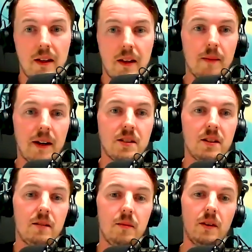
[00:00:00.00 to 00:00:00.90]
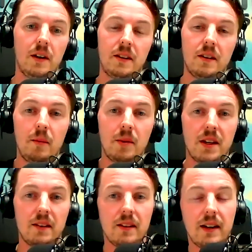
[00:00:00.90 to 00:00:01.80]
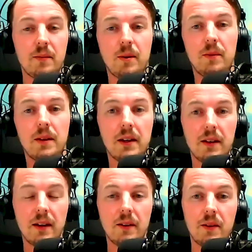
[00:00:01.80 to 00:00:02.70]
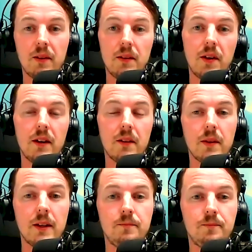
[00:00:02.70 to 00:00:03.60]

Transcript: You can imagine 99% of that's probably gone down the drain as well.